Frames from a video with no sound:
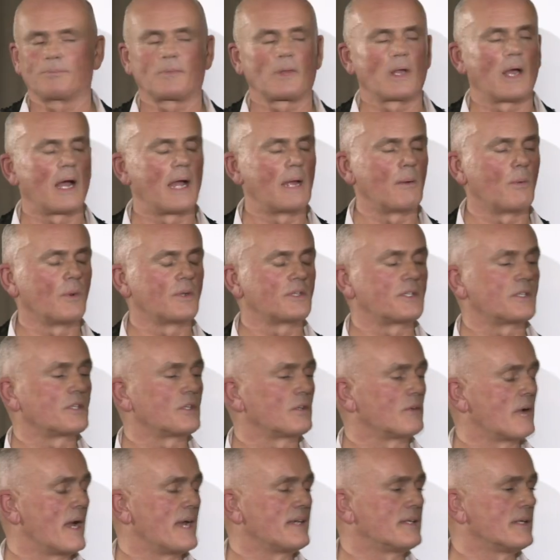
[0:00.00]
I wanted to
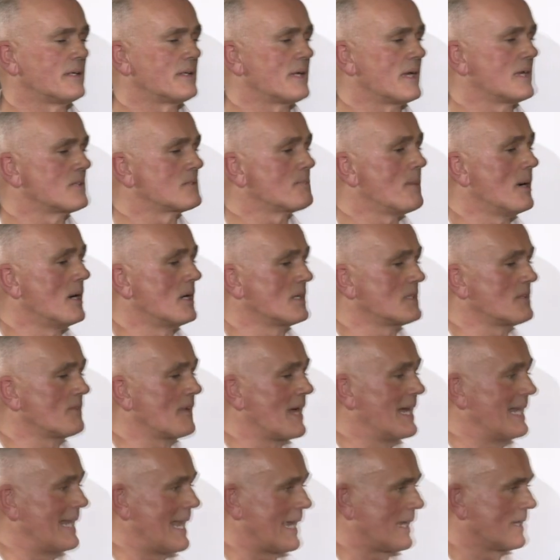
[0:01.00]
write it as part of a
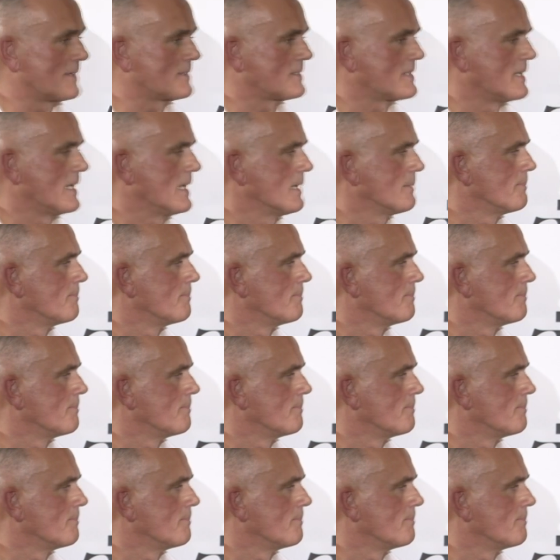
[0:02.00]
legacy.